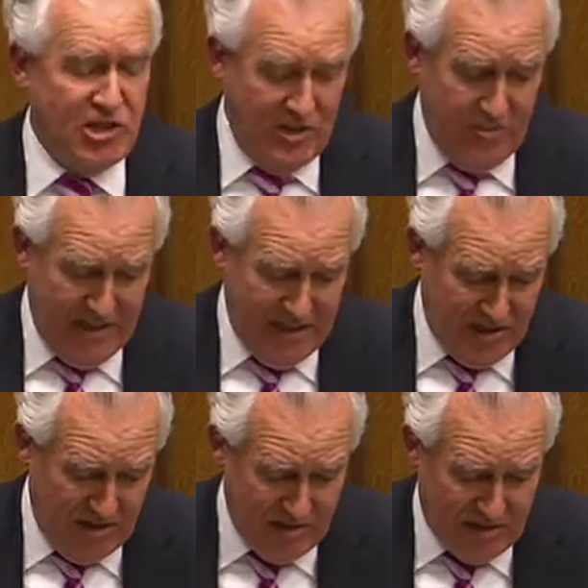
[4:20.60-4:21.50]
and police
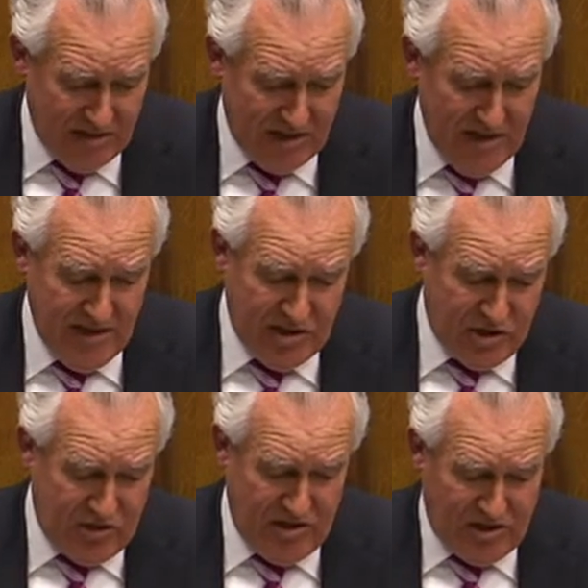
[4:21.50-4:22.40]
officers.
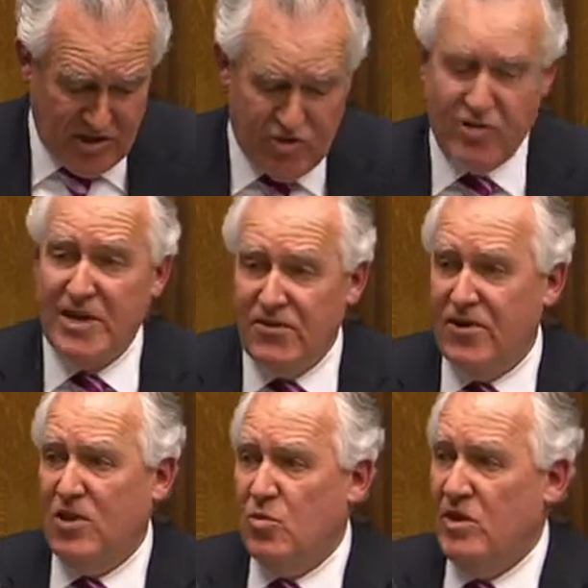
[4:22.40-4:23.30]
The trigger for
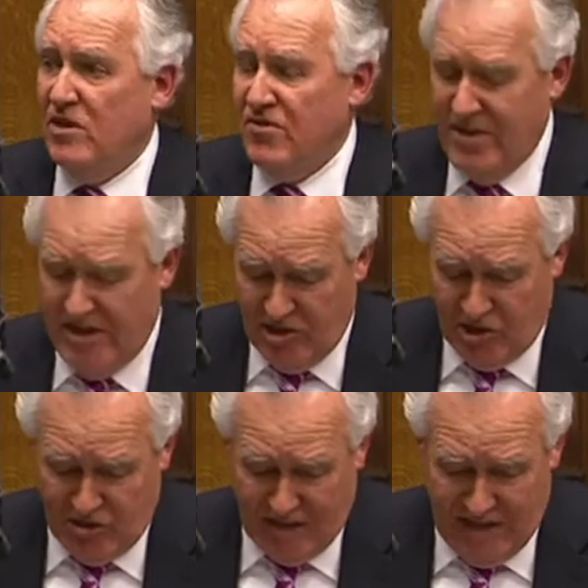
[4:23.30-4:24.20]
the world
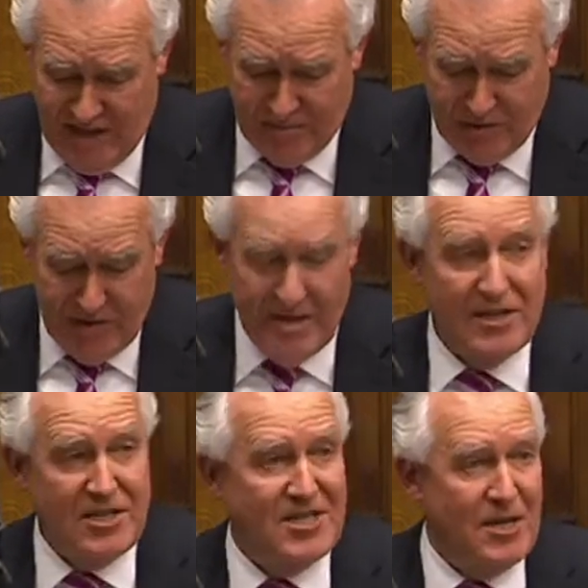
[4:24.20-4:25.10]
financial collapse,
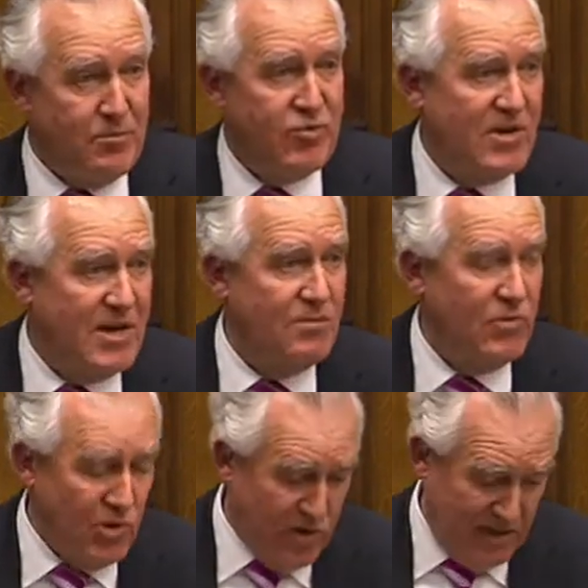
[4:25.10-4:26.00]
the subprime
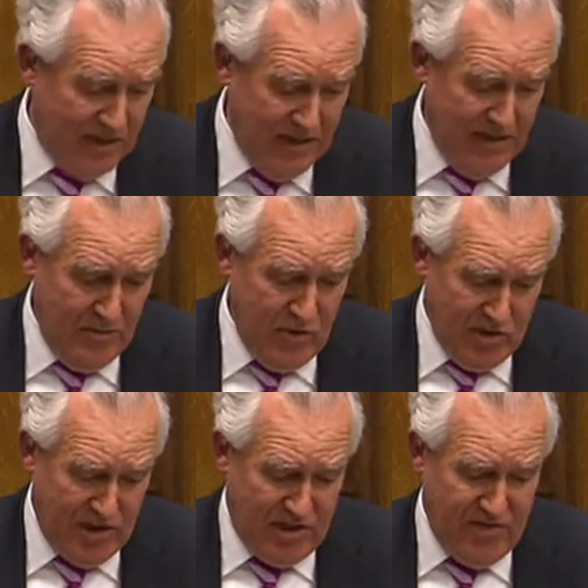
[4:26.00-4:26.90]

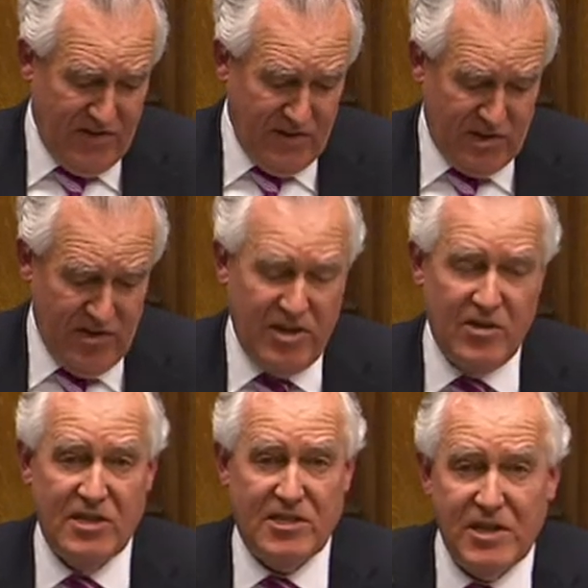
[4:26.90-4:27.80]
mortgage defaults in the
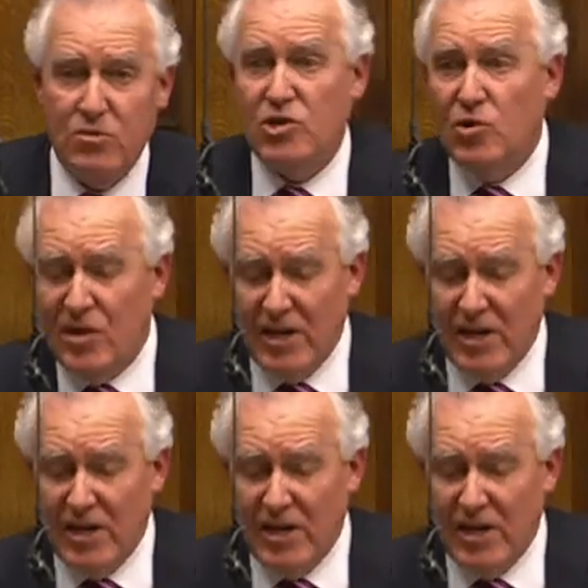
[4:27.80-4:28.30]
USA, was all